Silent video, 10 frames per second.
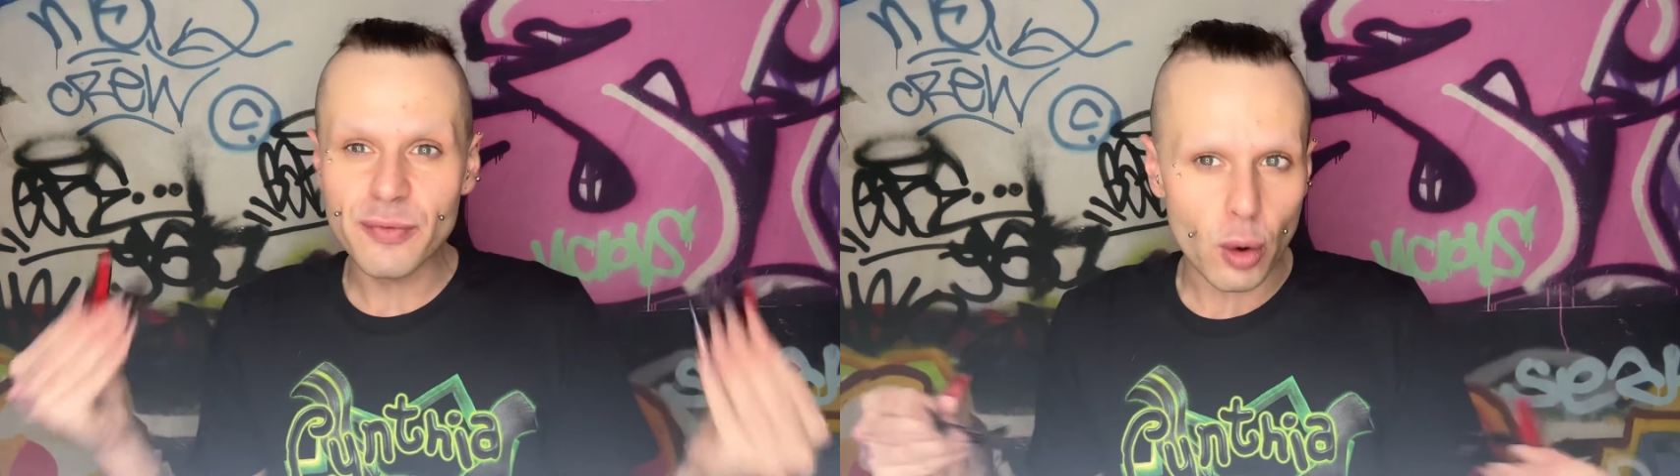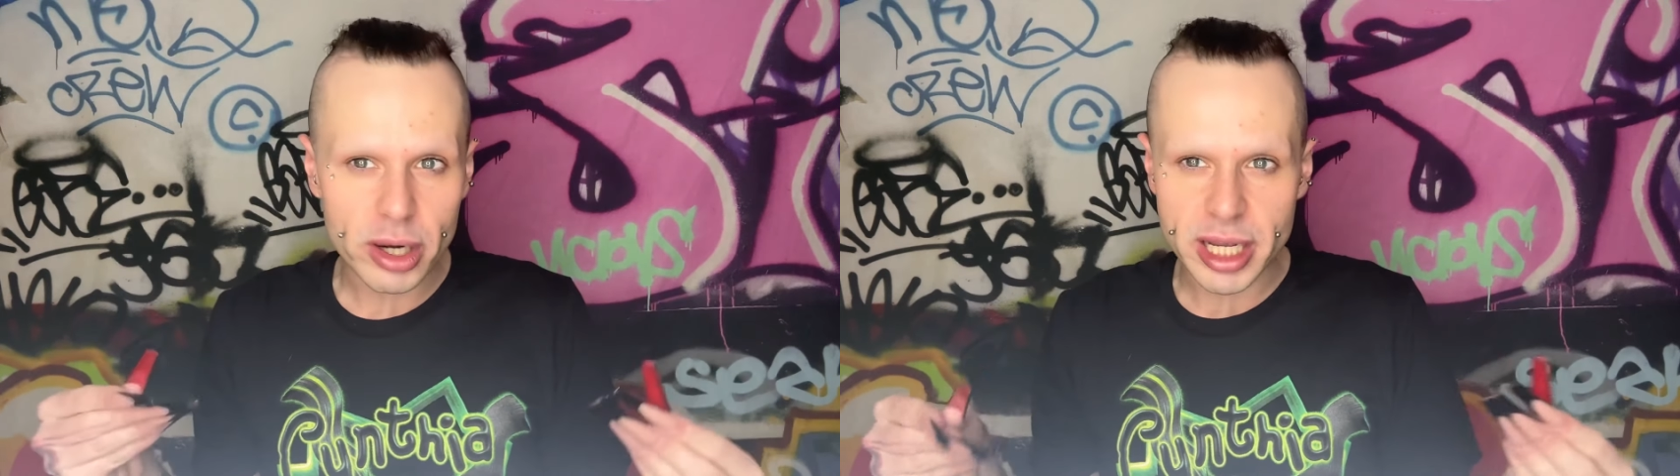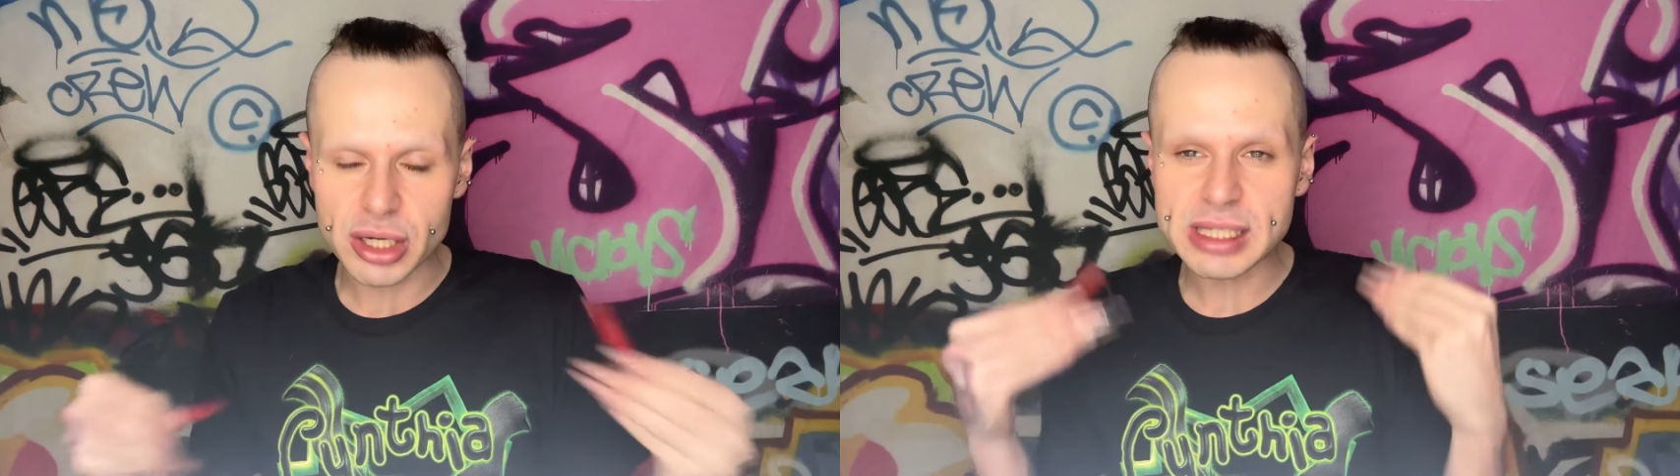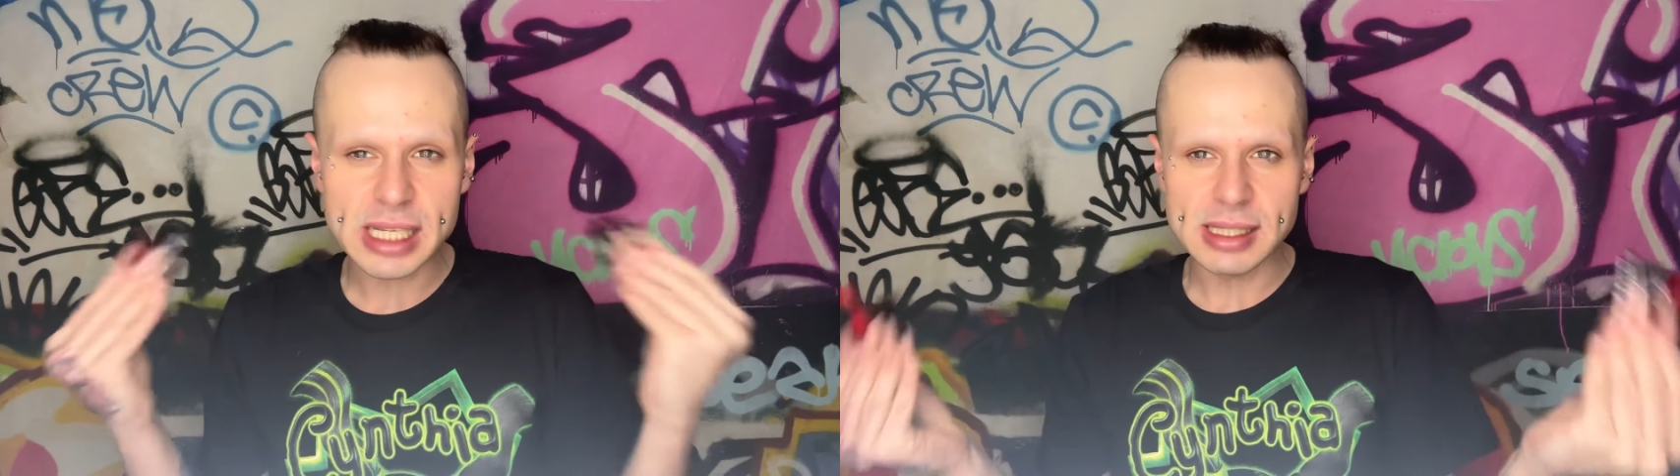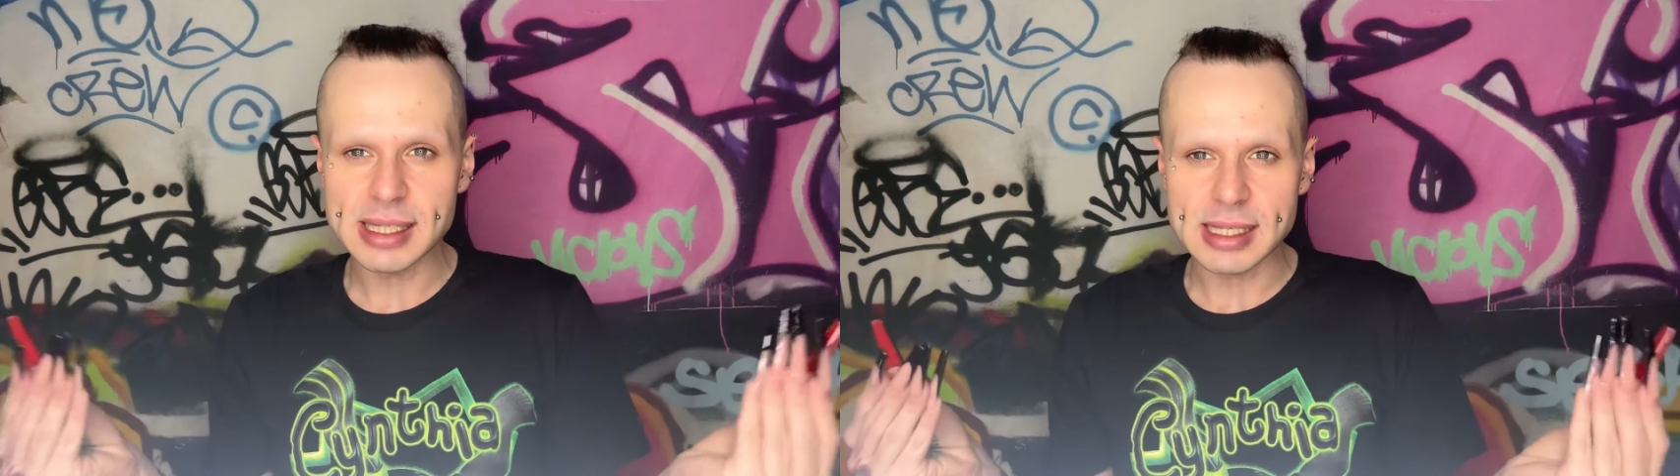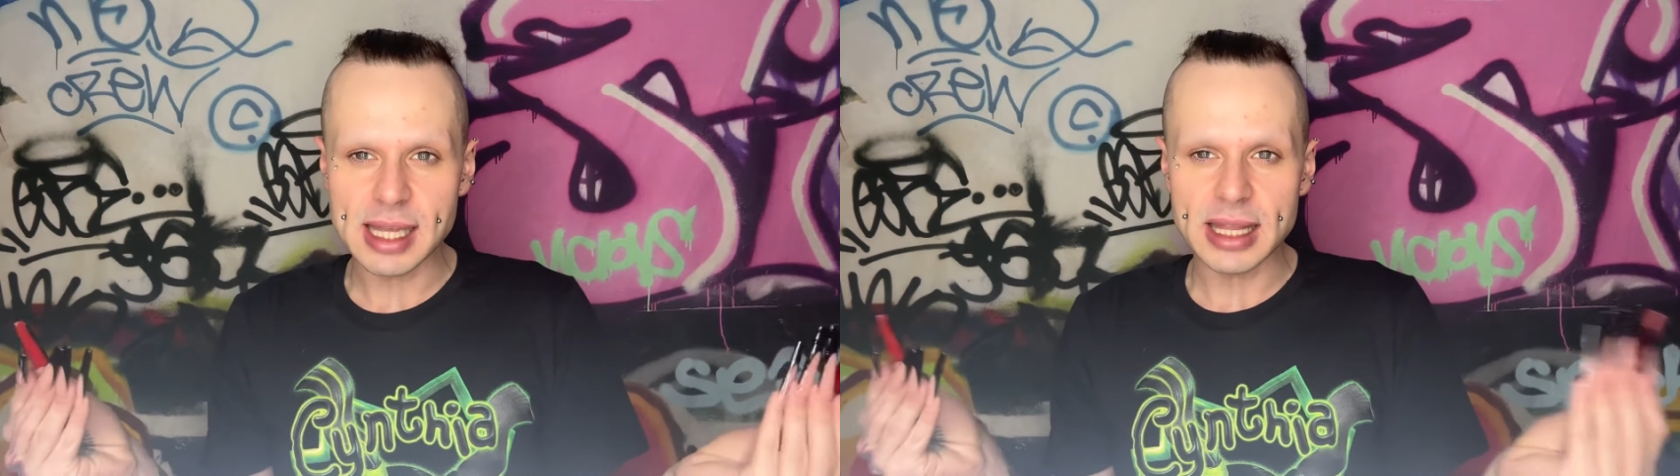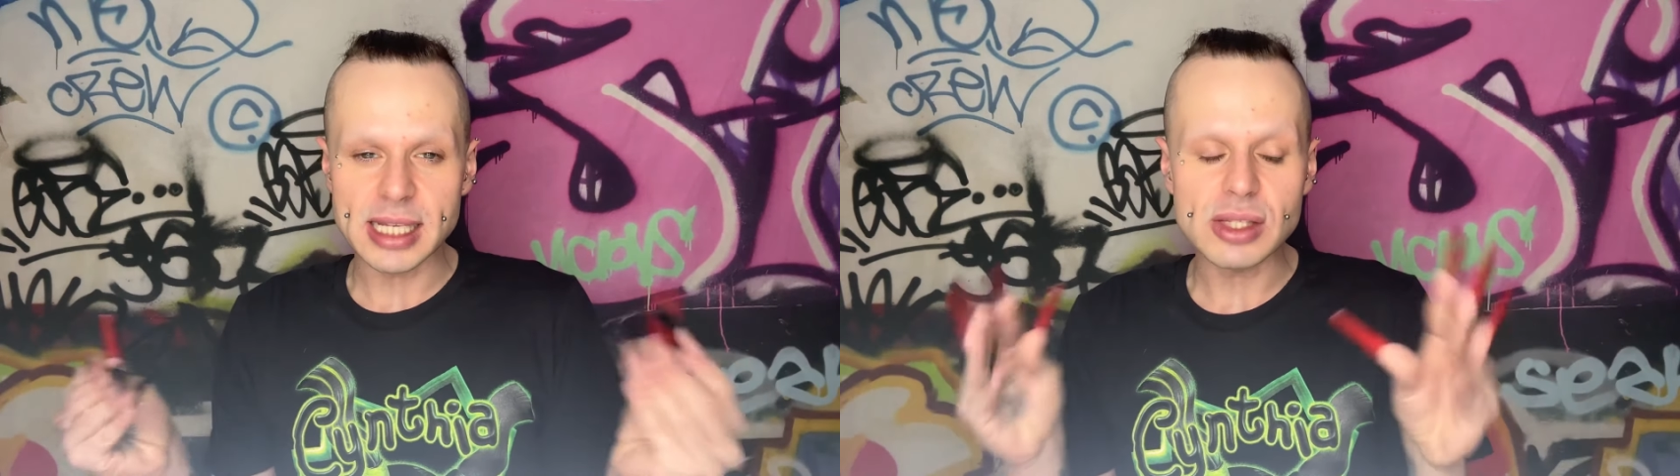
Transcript: 4 years consistently,